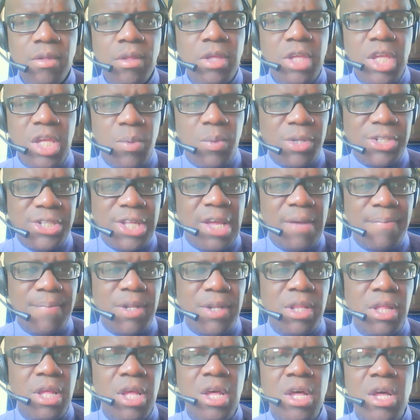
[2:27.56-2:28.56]
he was
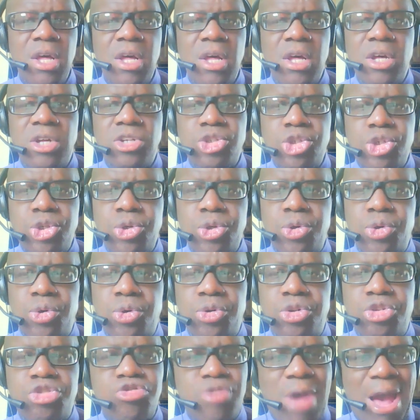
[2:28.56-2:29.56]
able
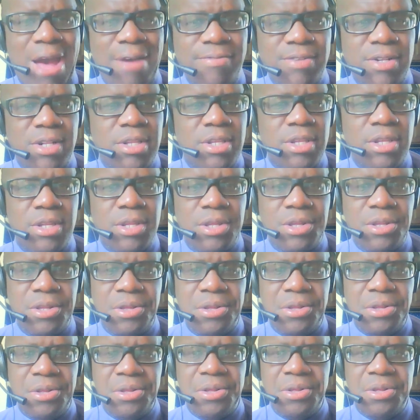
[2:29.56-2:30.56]
to travel.
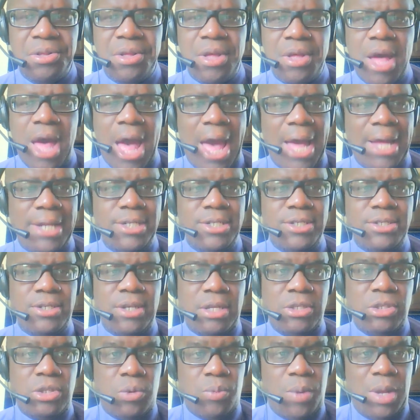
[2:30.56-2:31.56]
And,
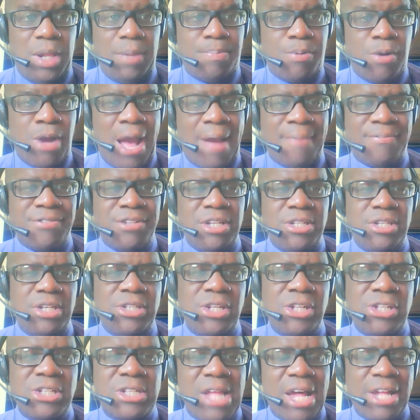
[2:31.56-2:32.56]
well, perhaps he
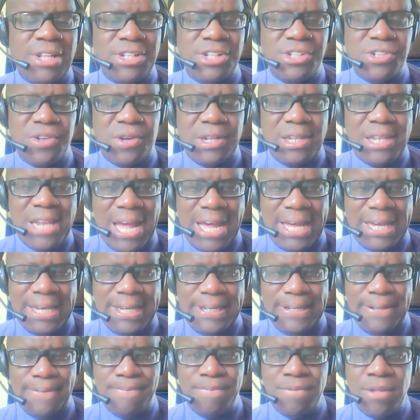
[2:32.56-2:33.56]
did his classes
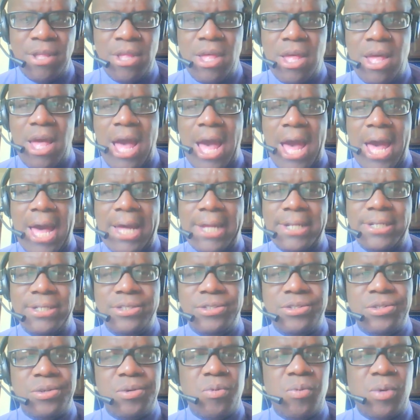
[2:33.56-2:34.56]
online
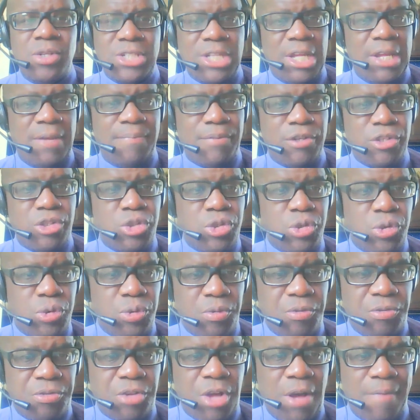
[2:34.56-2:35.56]
and was able
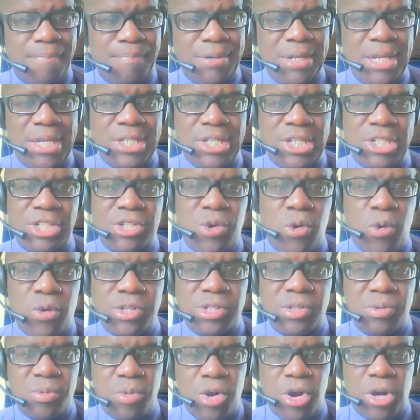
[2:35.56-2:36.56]
to complete his
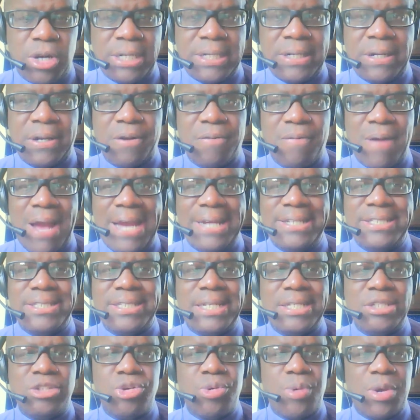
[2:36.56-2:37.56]
coursework, right,
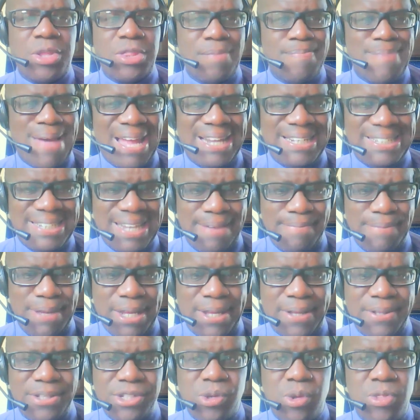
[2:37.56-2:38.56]
during the
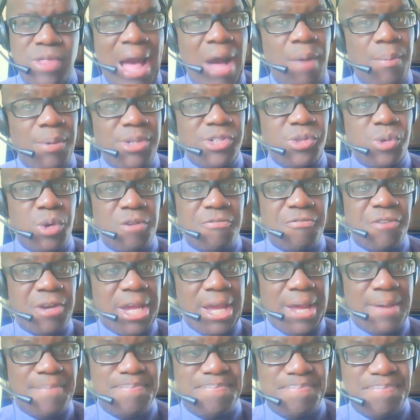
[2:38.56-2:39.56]
pandemic. So that was good for
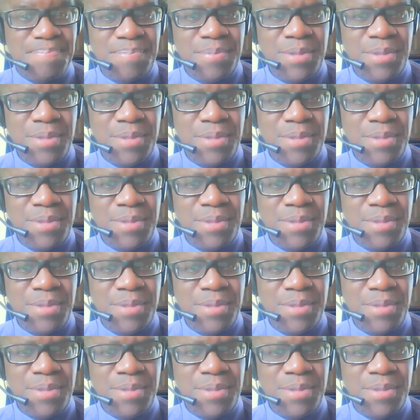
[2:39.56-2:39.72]
him.